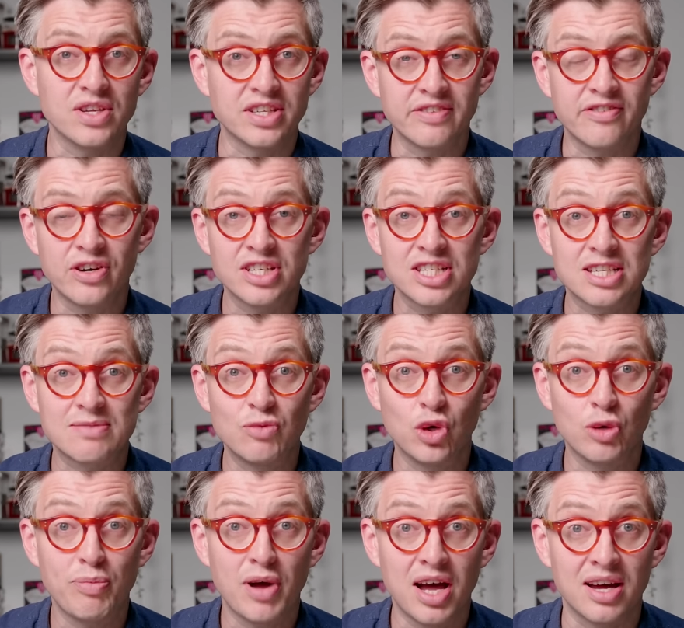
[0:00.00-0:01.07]
It's a very
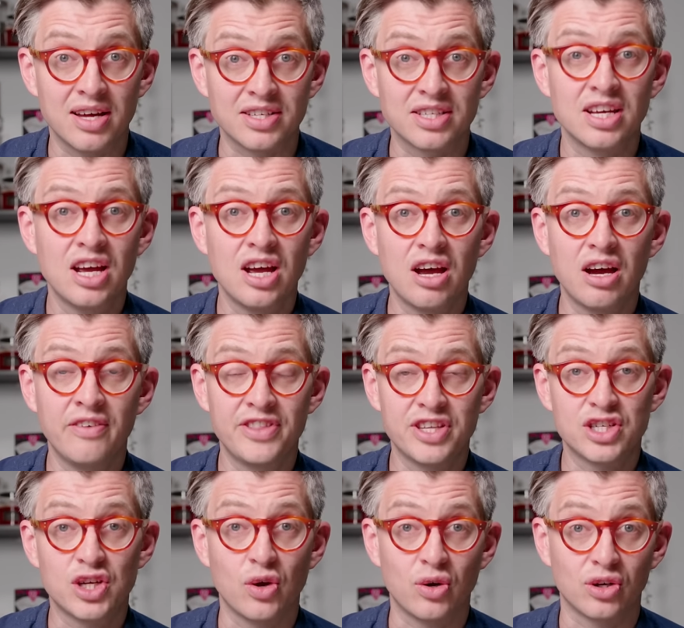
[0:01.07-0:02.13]
small part of the
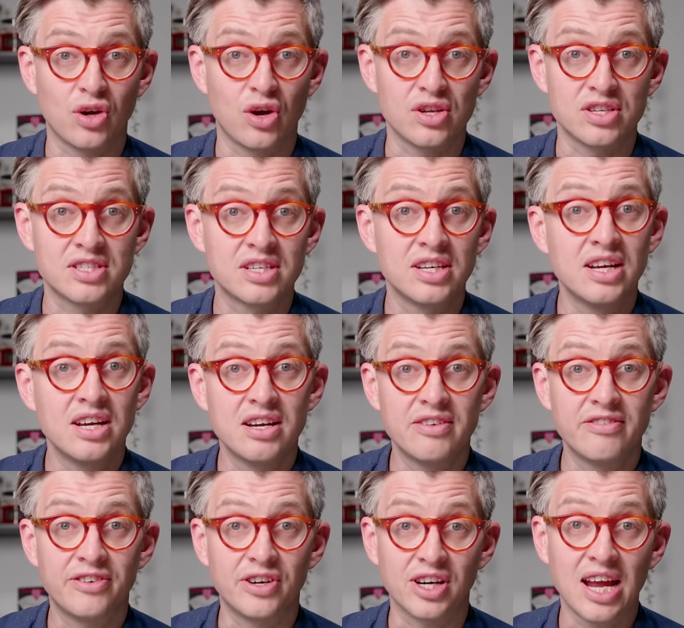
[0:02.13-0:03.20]
total cost
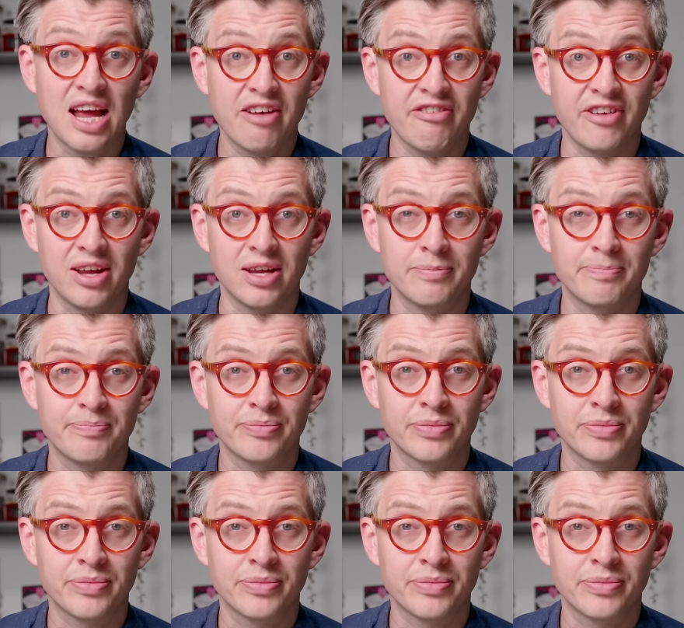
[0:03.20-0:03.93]
for a cafe.